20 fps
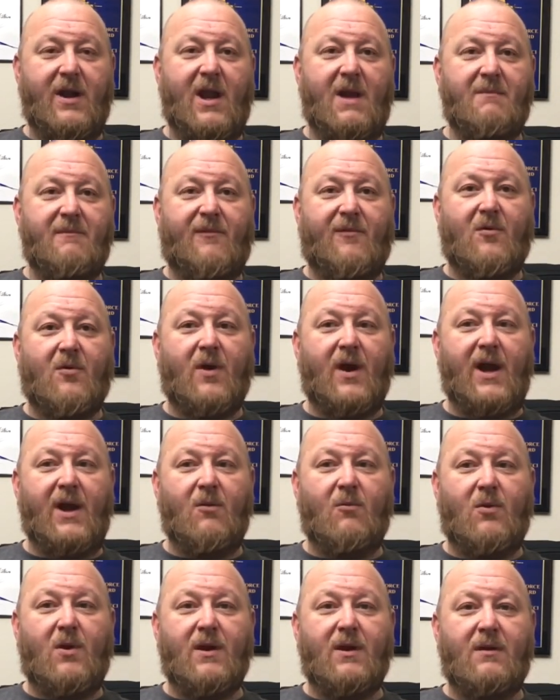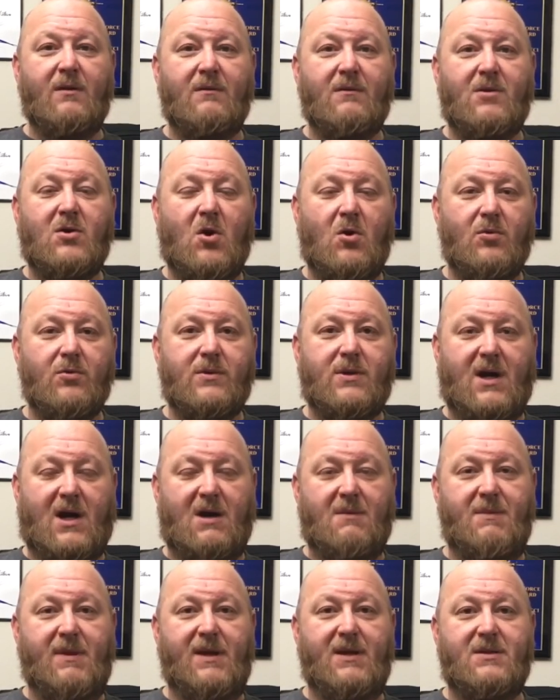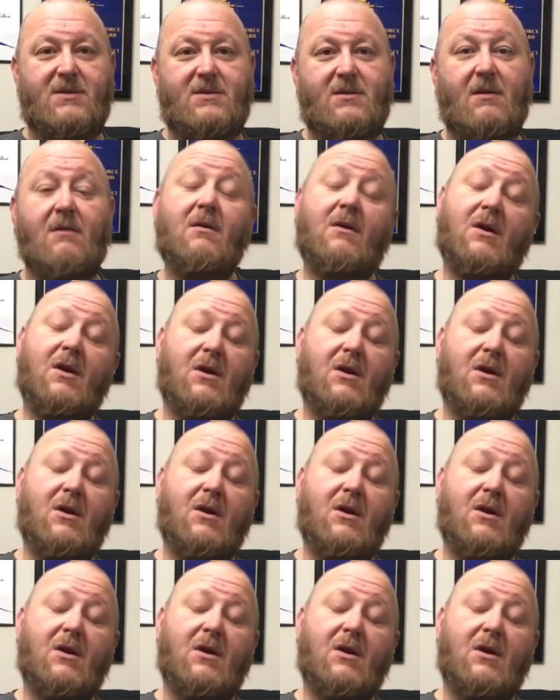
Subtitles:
and M4A1 Colt carbines,